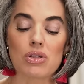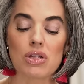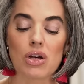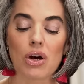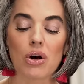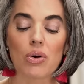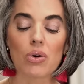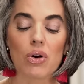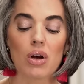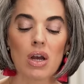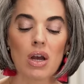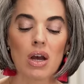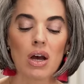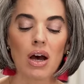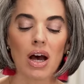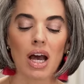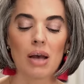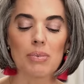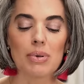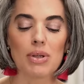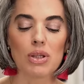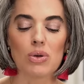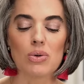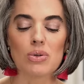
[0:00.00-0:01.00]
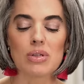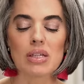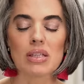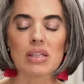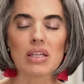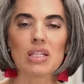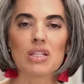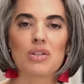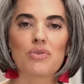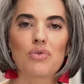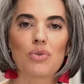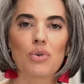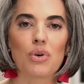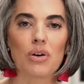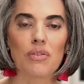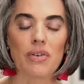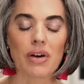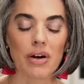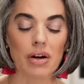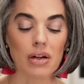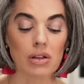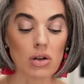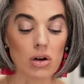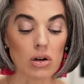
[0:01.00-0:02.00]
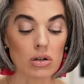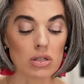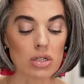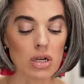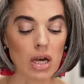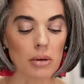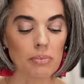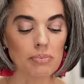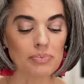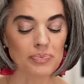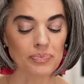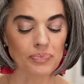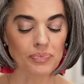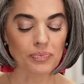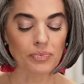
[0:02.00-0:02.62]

So I've been using this for a very long time.